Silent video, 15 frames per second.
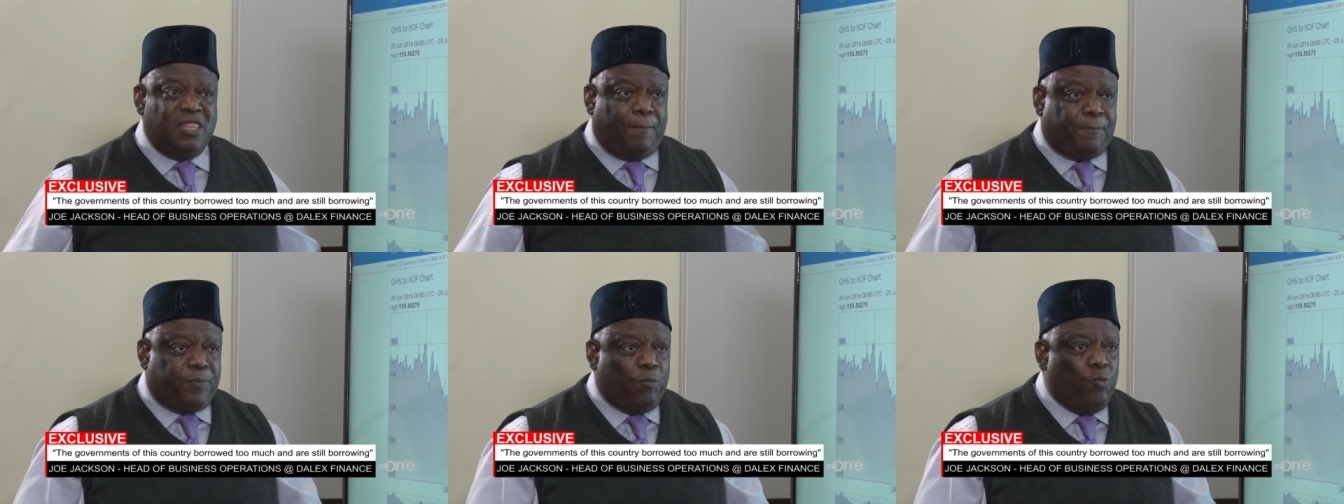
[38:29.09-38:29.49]

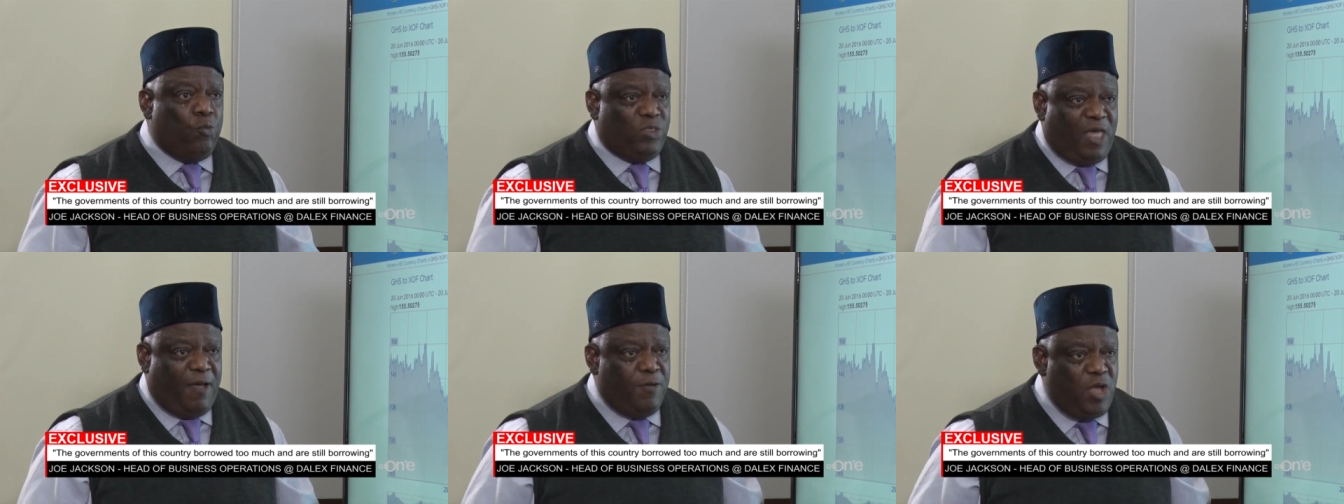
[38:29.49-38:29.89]

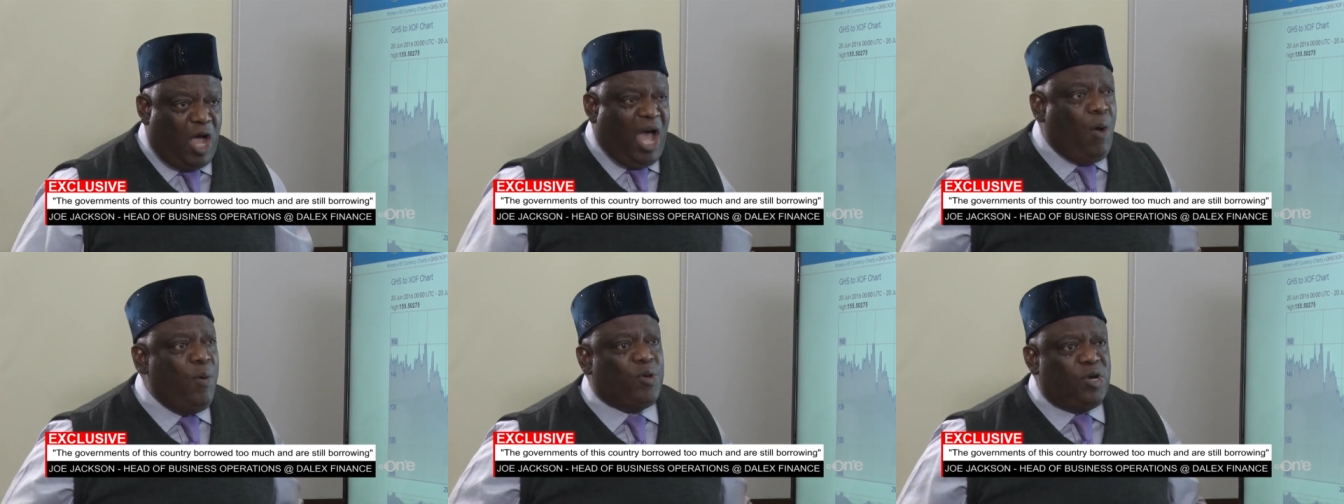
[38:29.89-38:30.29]

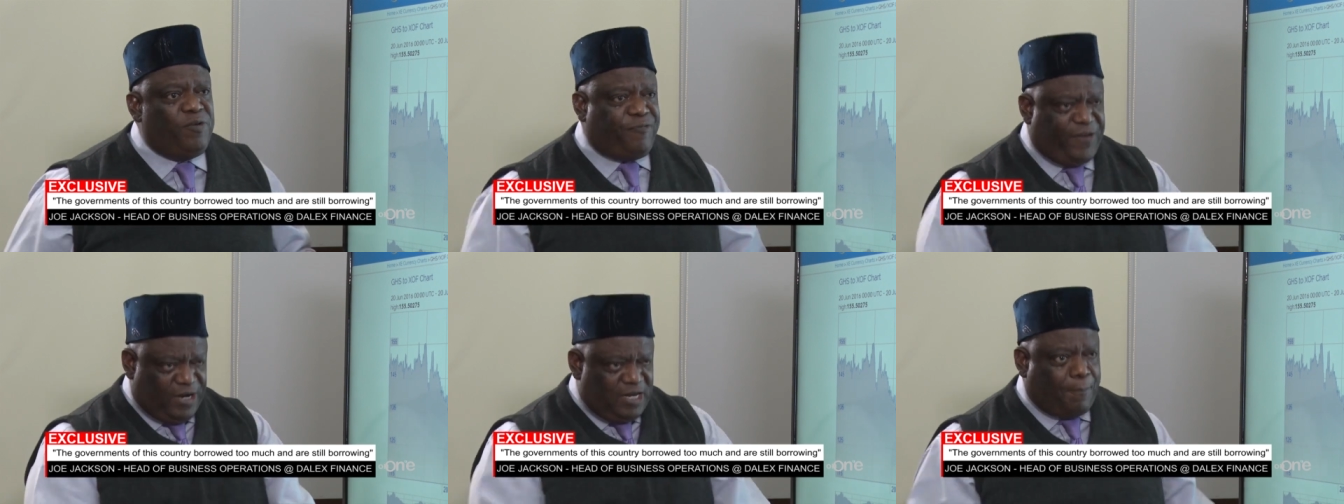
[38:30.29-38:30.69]
how are we going
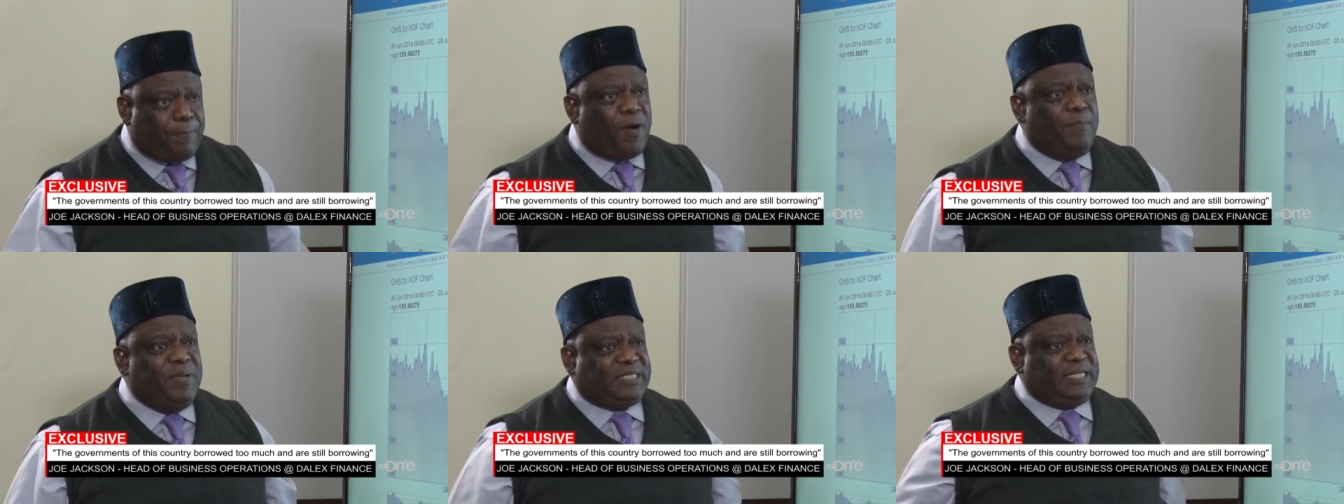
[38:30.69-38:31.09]
to fund the
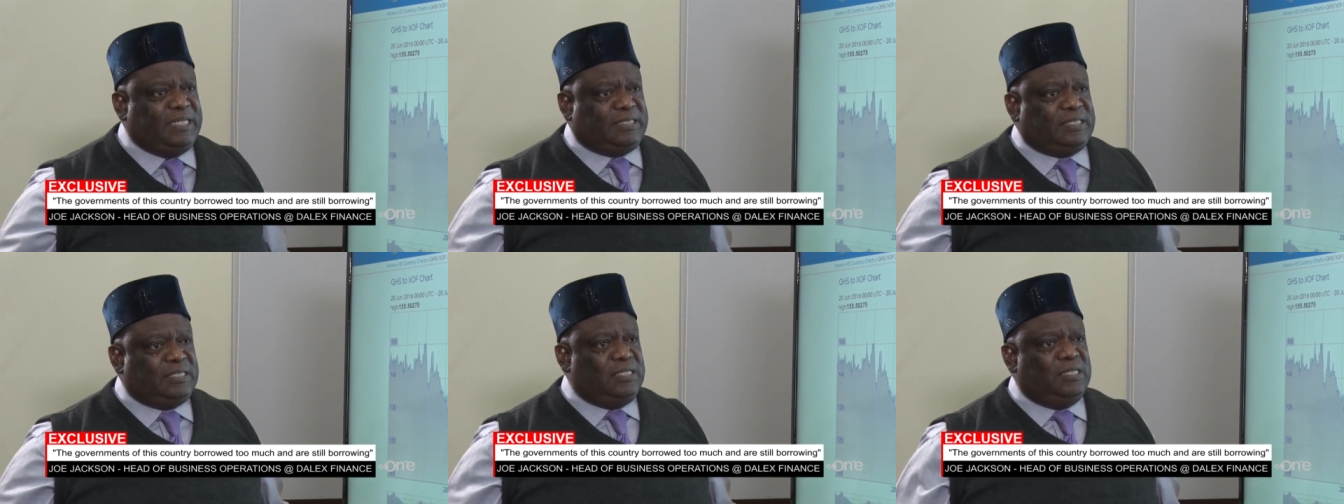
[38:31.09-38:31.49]

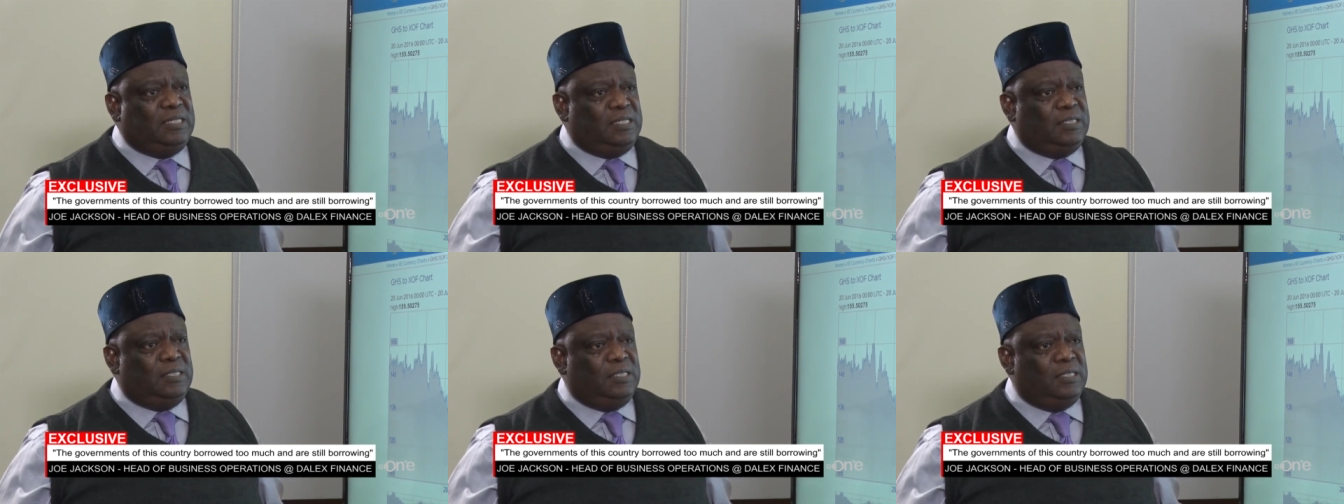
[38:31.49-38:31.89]
promises
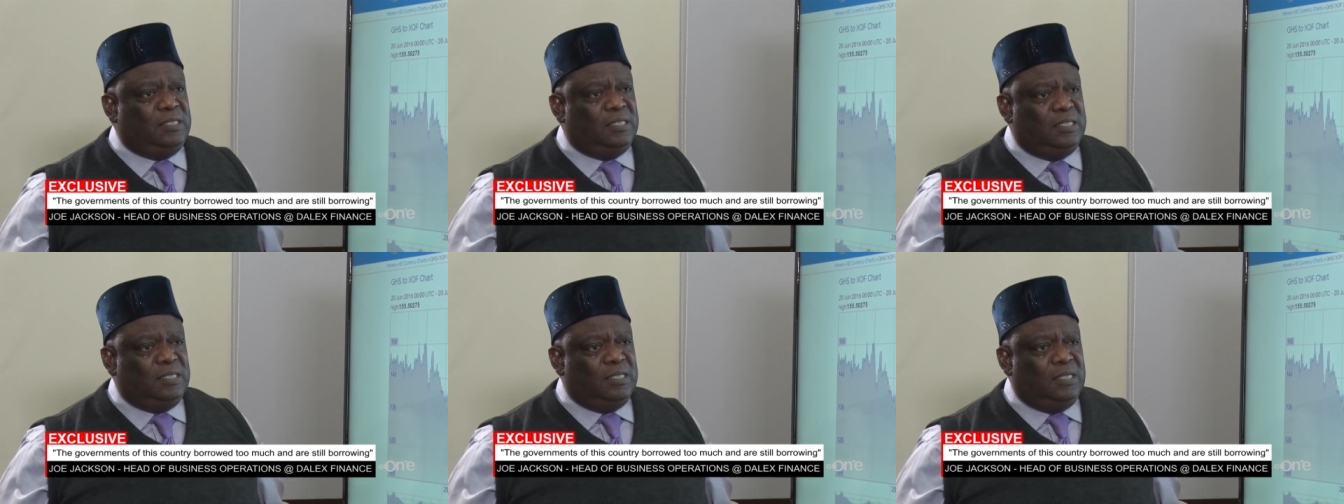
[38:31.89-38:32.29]

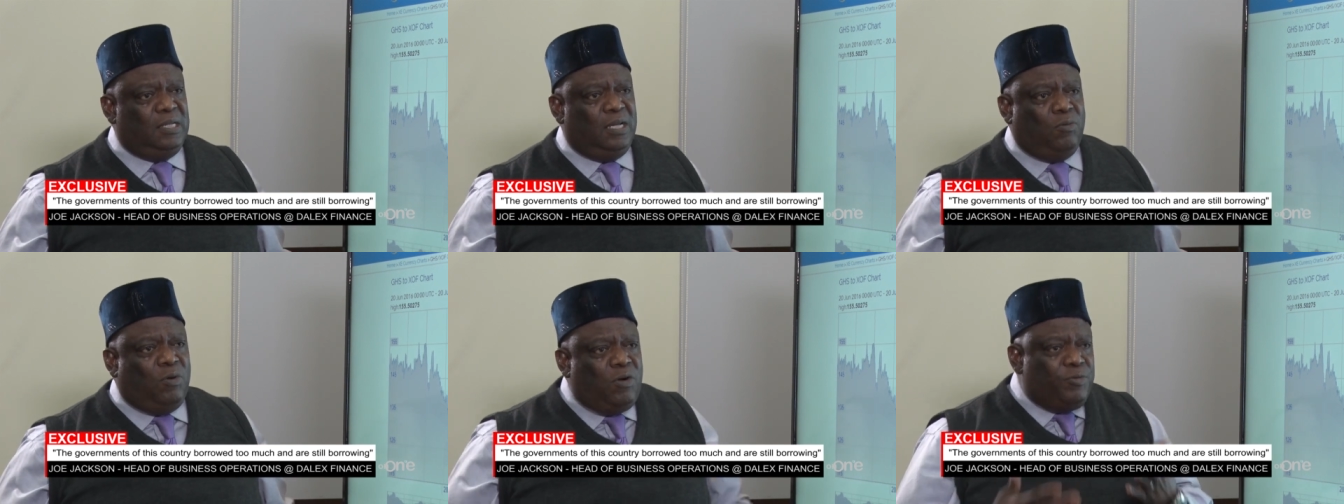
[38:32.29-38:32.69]

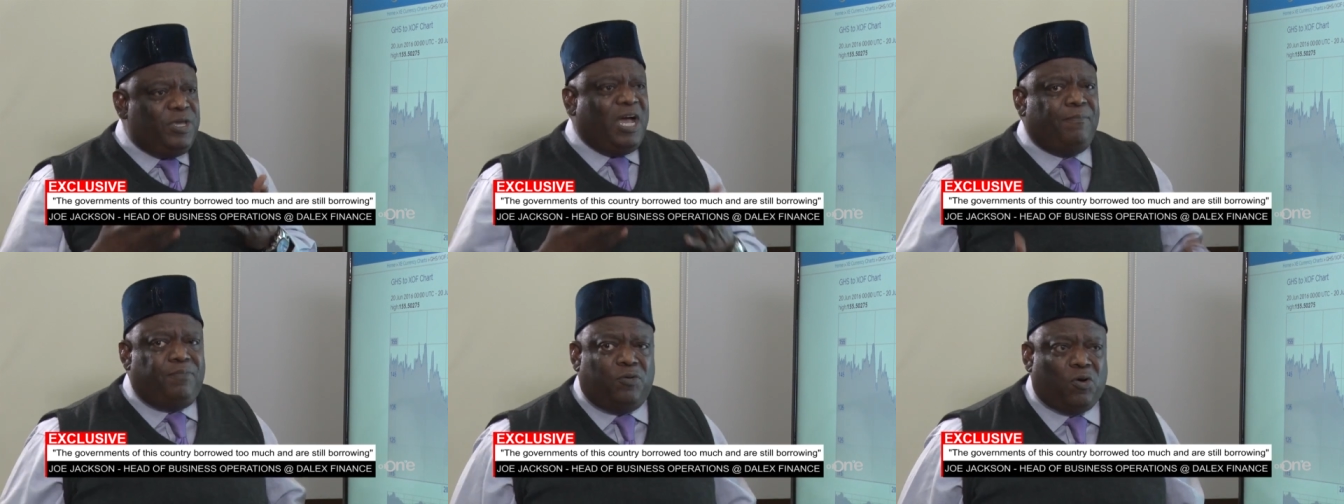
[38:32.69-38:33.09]
when we
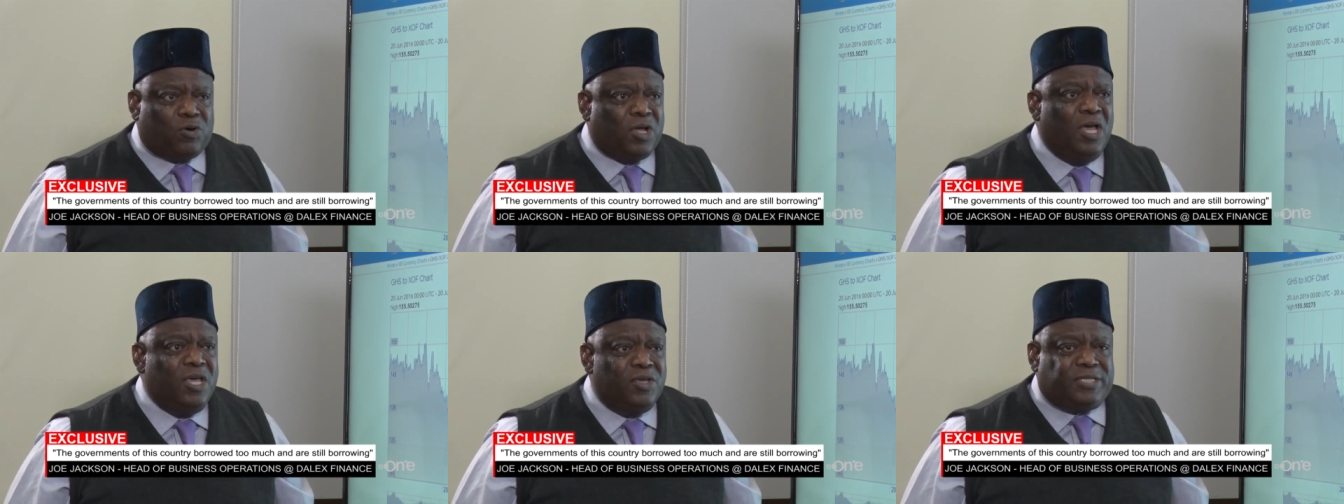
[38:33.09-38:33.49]
are
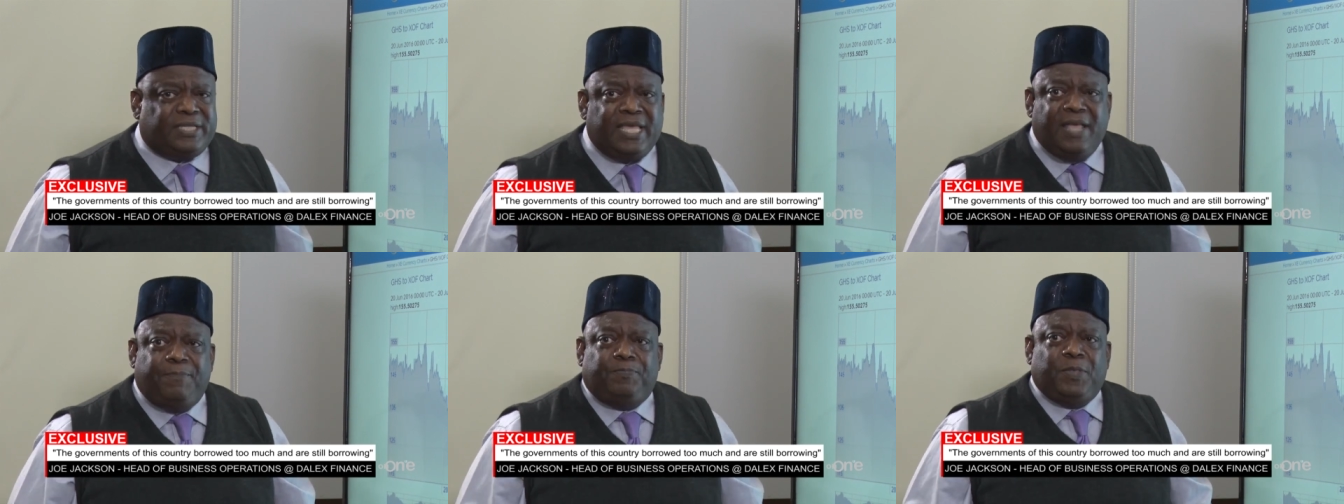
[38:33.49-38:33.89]
broke?
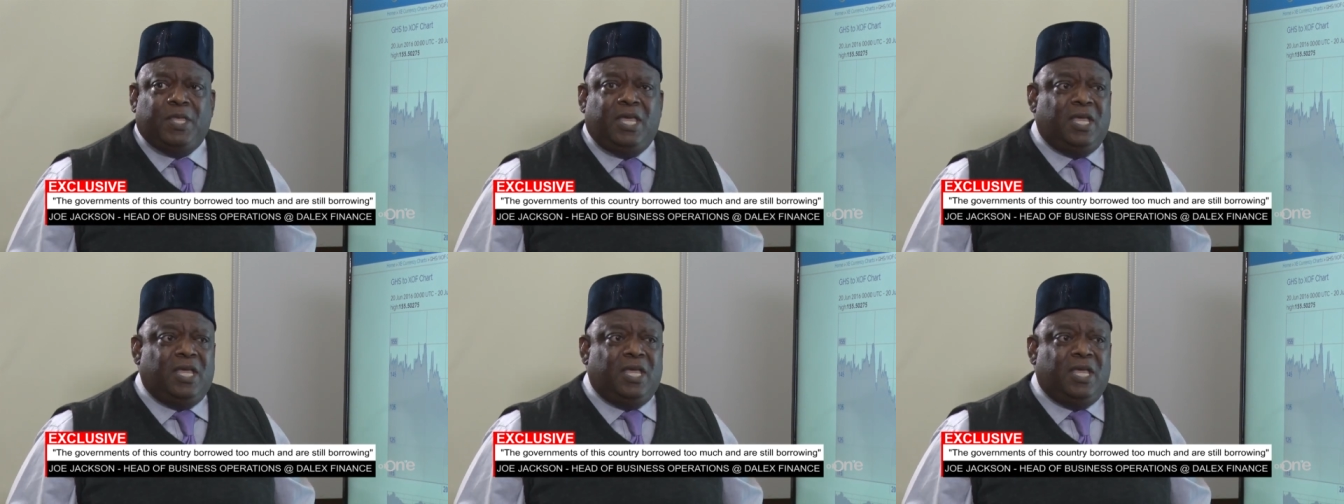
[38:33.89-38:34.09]
See,